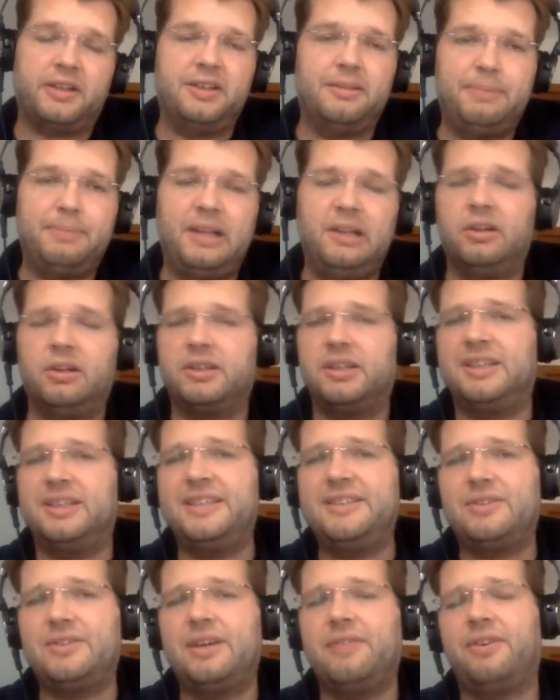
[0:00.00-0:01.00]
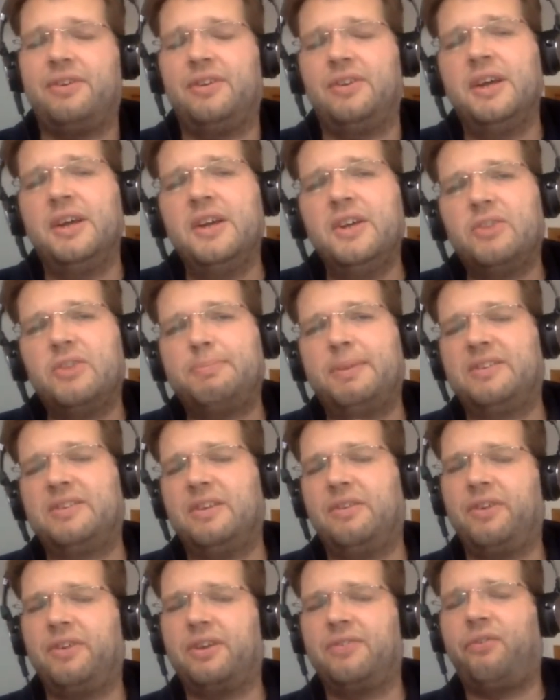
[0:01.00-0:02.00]
and the bin log, it needs to have a
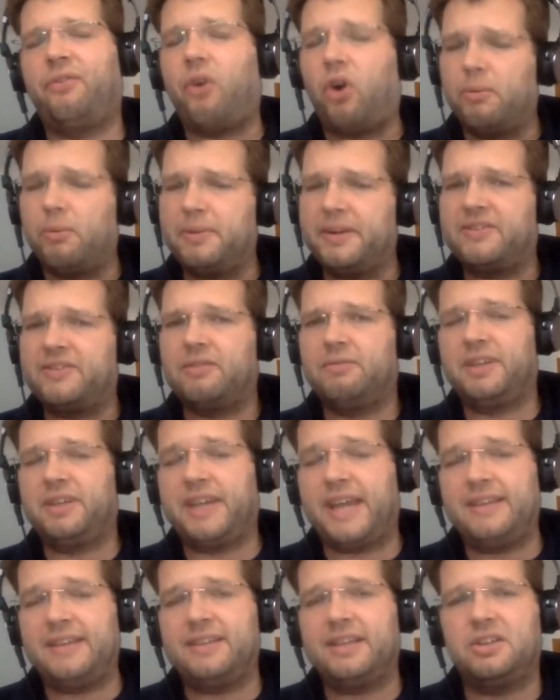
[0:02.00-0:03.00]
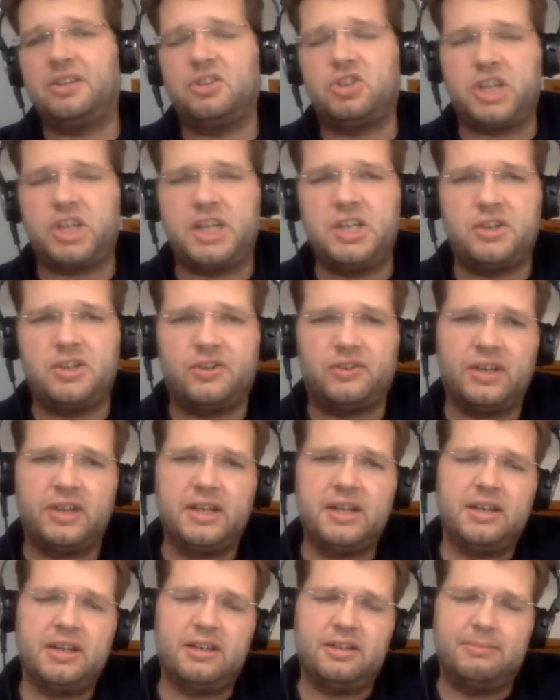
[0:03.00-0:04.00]
specific format so we can get the changes
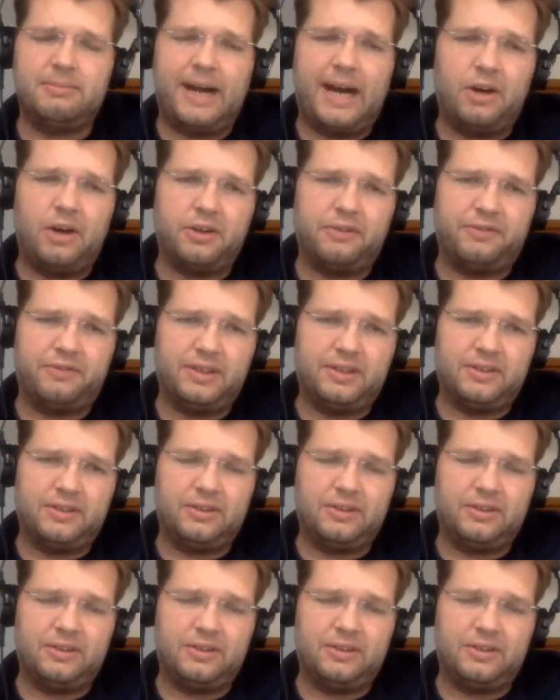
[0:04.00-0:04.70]
out of it.